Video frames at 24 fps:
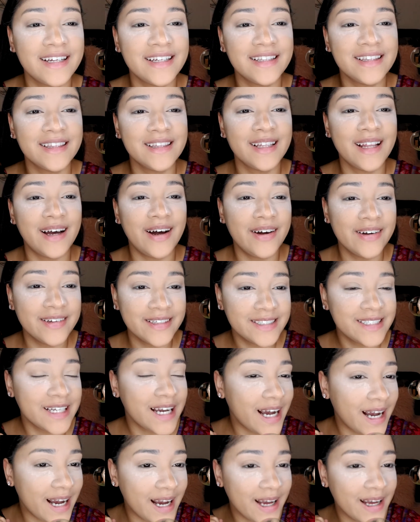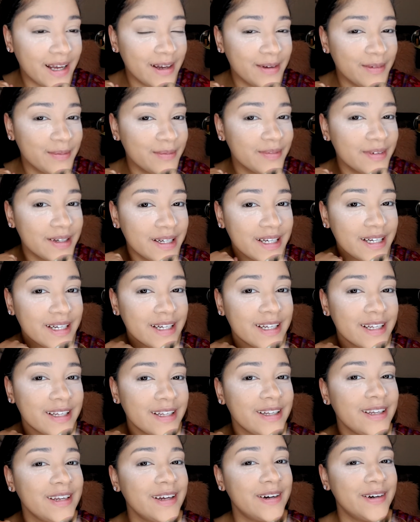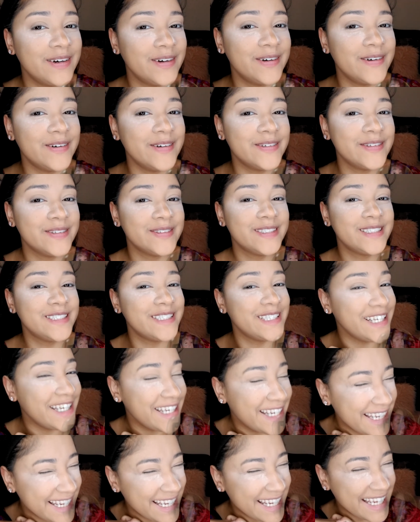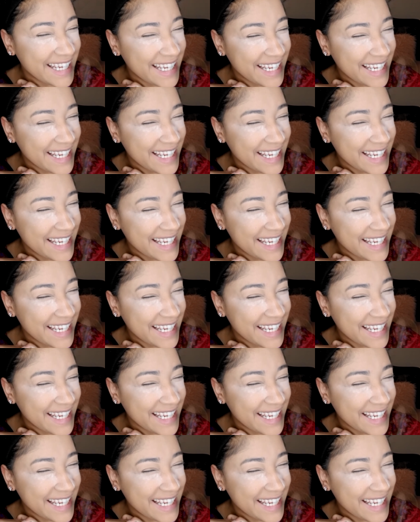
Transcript: long time no see.